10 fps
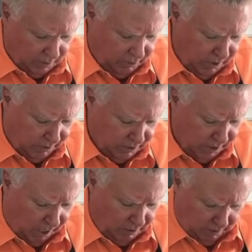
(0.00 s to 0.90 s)
the cooking
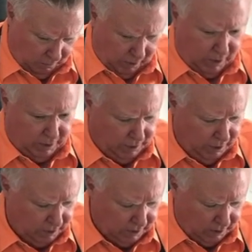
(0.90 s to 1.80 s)
sauce that we're going to
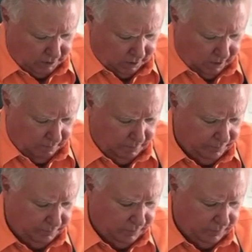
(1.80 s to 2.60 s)
cook these um,